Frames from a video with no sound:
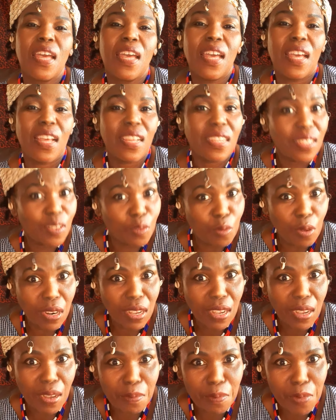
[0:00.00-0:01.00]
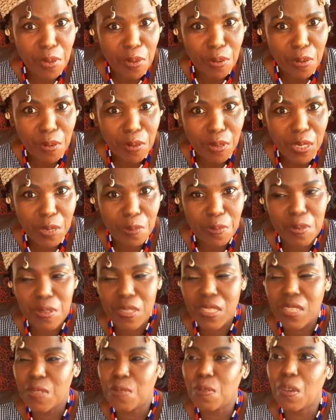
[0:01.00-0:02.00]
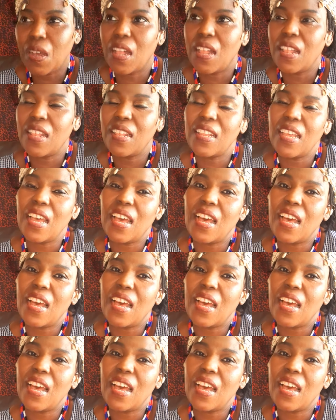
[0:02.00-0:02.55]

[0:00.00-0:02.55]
And welcome your spirits as well.